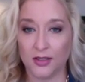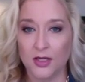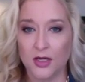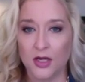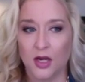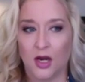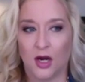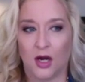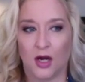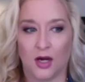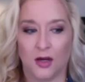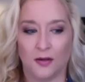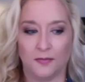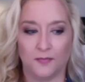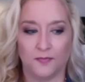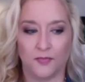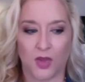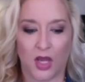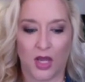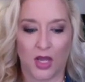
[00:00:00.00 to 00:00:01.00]
Mm-hmm.
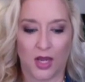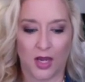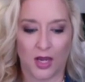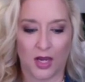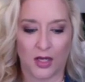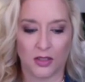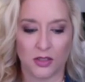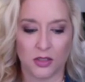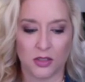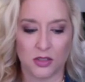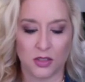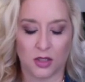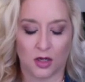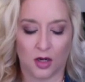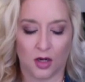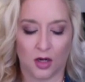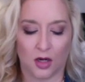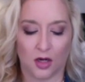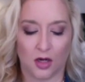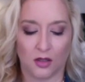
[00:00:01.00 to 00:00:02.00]
Um, and
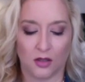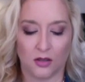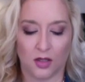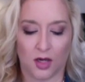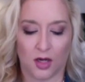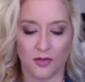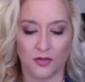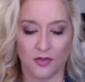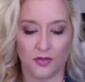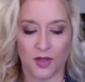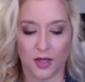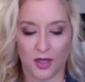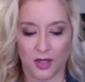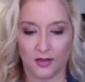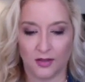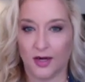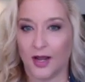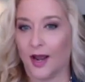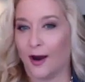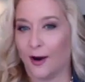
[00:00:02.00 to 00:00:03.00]
uh, and
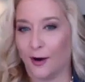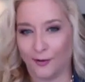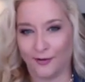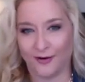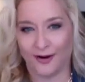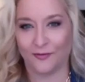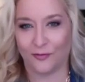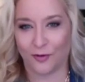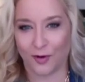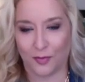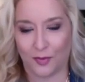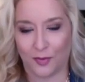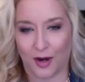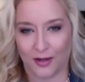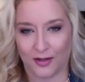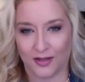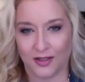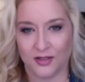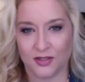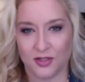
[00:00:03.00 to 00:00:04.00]
then now I've
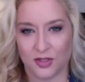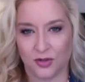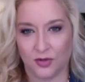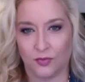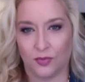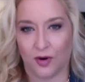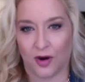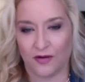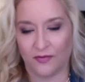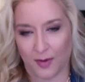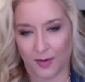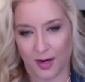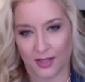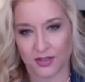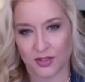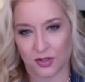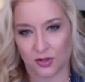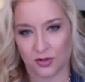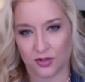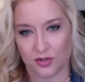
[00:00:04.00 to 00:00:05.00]
rebranded to Brave
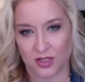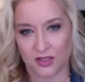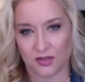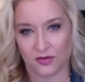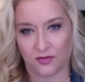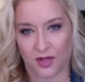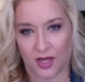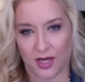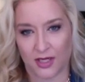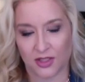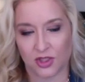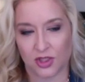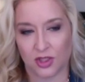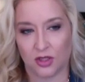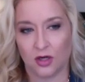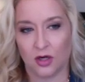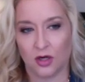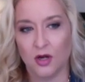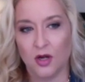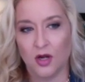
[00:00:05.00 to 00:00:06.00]
Masters as of last
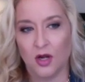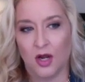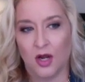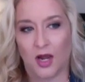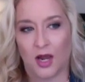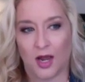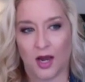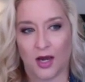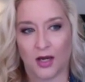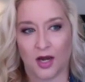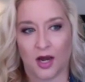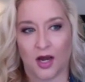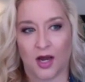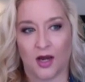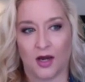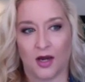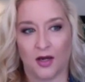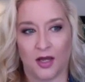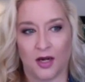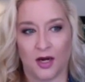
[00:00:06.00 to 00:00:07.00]
year. Mm-hmm. And
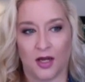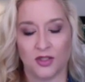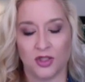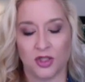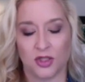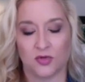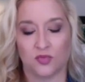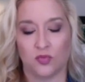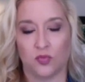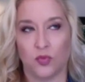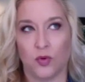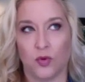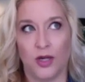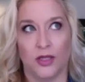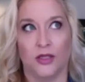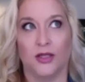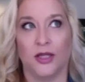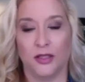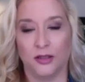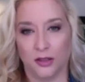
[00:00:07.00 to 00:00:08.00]
uh, and I just
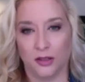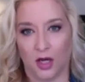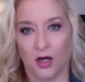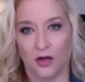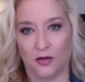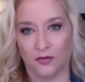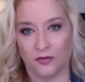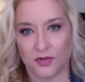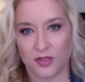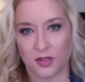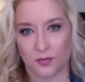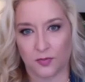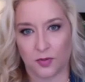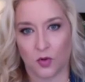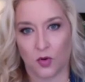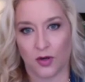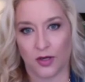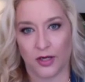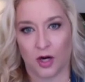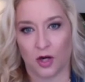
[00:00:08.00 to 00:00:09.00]
really love
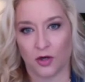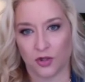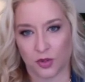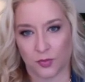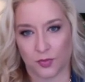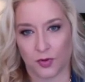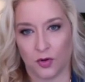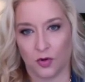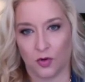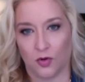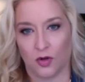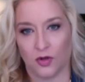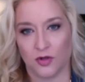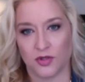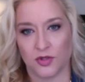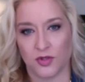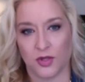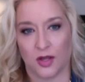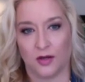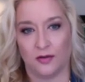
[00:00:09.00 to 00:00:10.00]
supporting
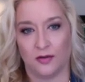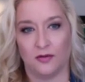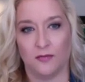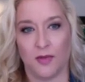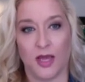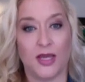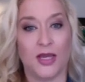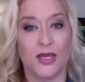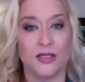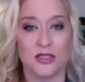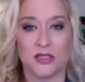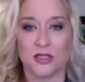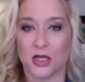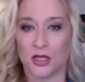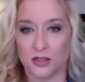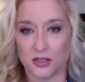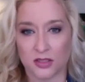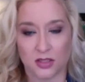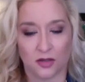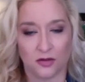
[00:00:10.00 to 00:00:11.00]
entrepreneurs and making
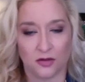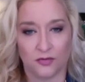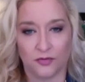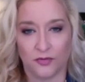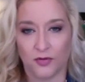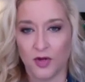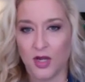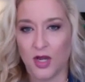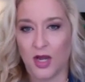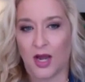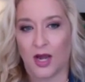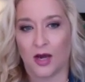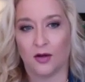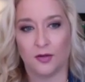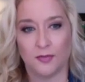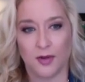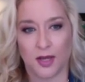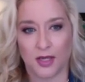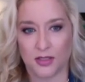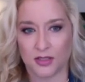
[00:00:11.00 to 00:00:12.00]
sense of how to
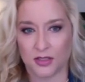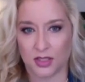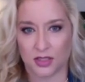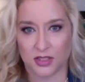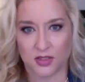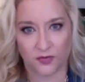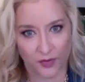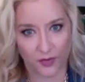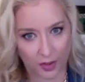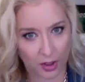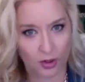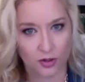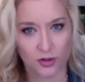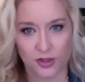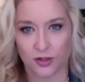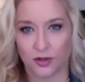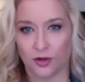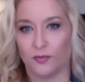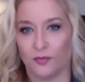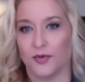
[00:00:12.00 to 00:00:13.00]
make six figures
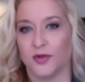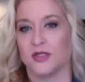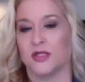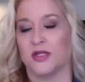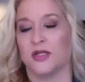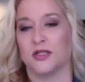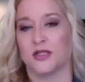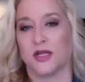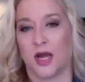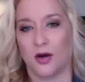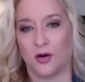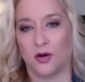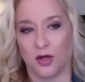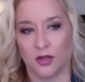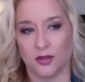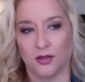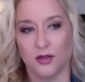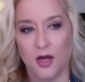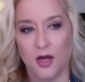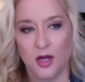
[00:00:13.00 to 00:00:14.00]
in their business, how
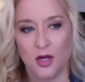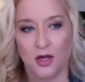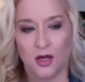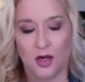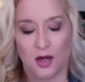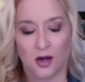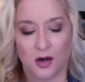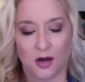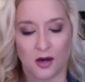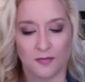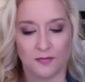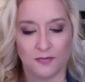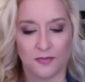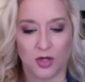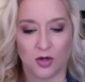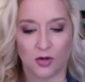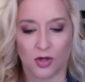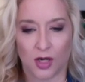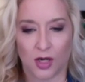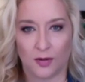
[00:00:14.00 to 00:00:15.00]
to um, you
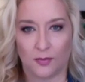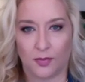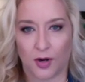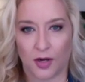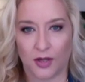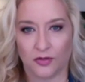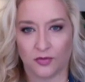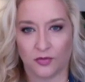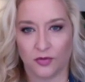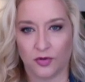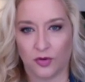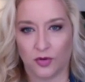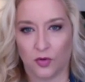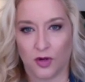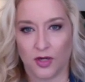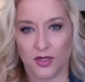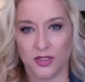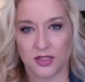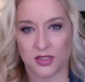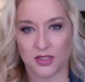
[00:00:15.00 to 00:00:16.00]
know kind of break through the
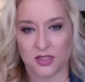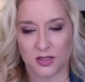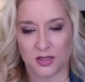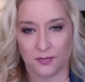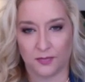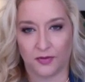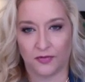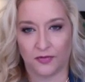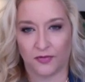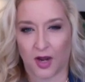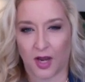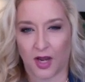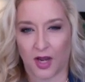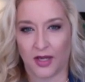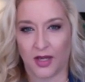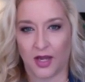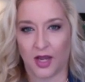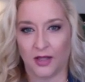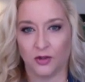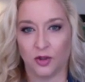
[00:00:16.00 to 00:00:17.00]
noise and simplify
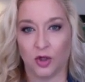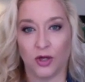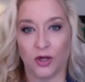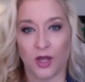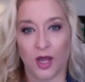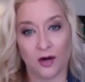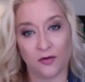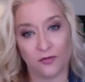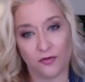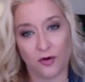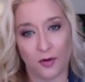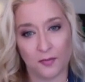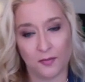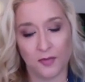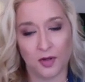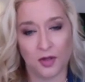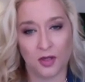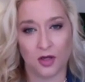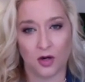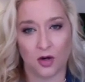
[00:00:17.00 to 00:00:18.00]
and look at it from
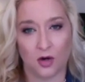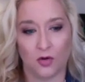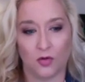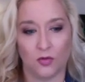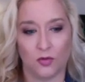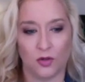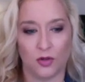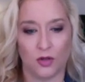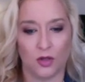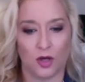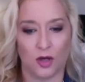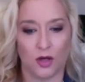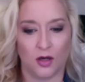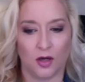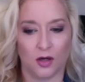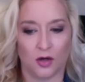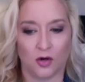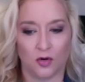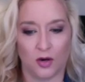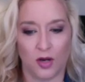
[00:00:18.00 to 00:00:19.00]
you know a,
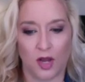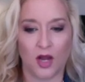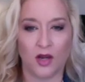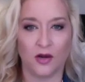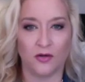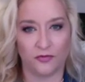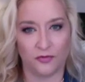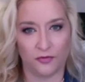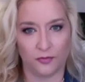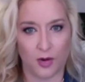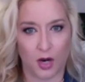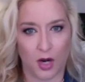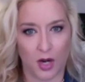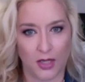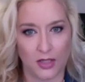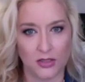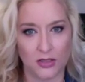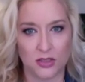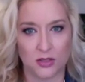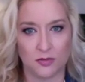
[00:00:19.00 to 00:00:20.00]
a creative
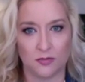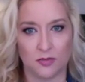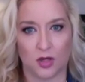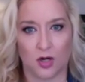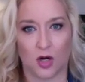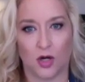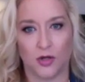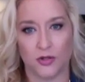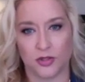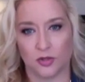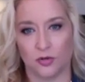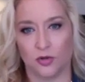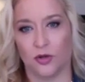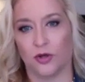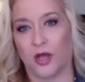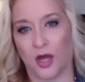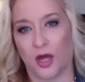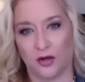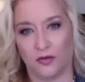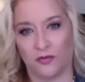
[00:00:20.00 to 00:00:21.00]
mind, but also look
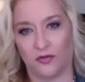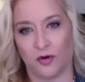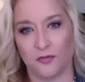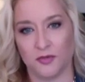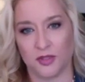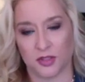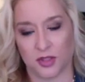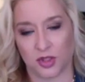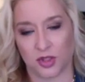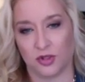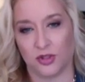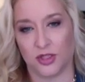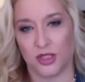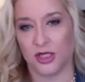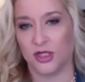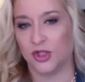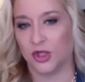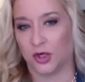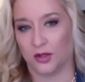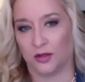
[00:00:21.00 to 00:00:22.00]
at it from the
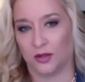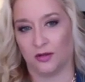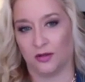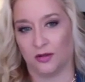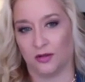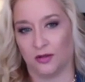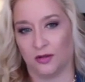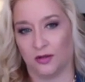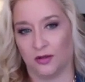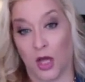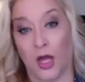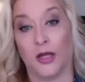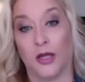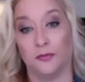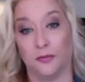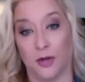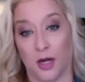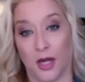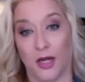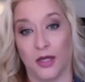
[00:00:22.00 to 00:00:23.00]
strategic bottom mm-hmm.
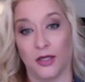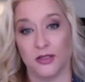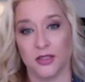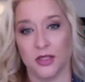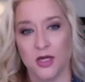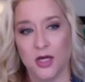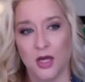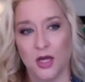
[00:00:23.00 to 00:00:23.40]
line mind.